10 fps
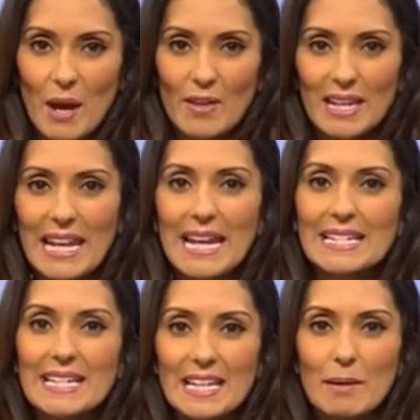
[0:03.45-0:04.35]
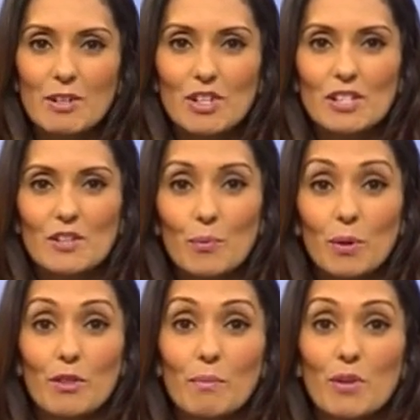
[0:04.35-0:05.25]
The latest images of one
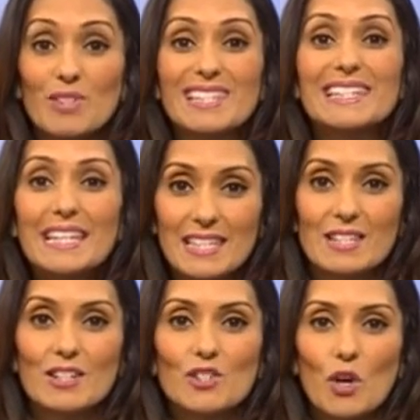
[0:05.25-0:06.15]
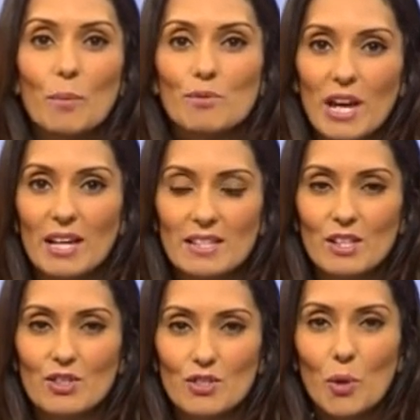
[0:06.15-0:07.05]
of the most distant objects in
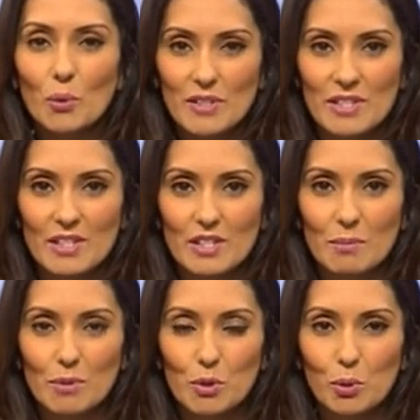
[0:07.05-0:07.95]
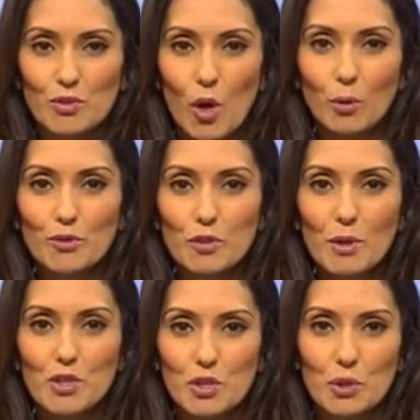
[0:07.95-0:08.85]
the solar system, called Ultima
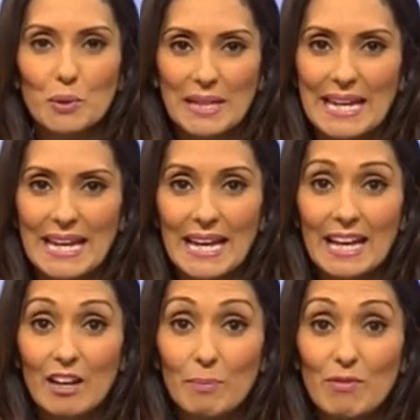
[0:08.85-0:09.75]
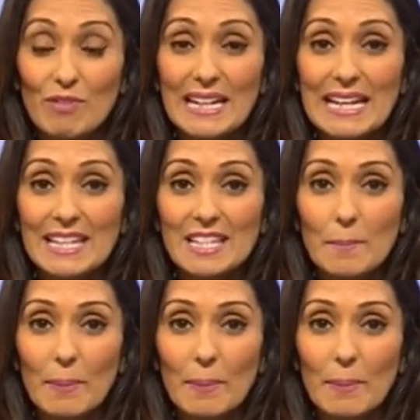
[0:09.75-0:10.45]
Thule, have been released